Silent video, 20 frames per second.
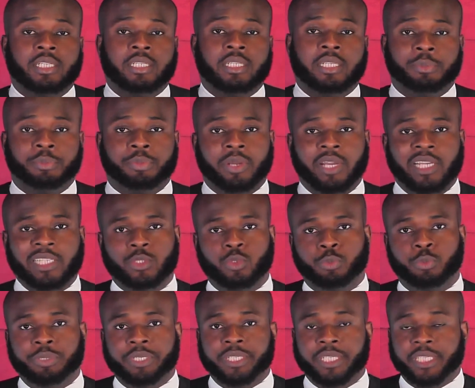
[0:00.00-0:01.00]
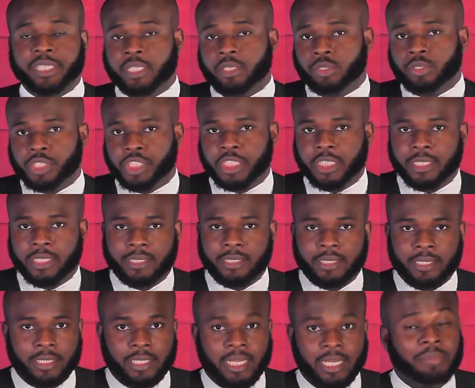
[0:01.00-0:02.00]
the price will be
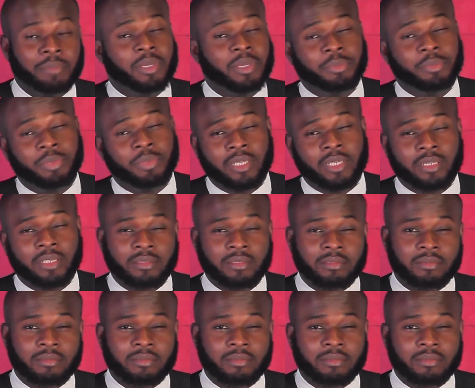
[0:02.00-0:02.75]
negotiated, and maybe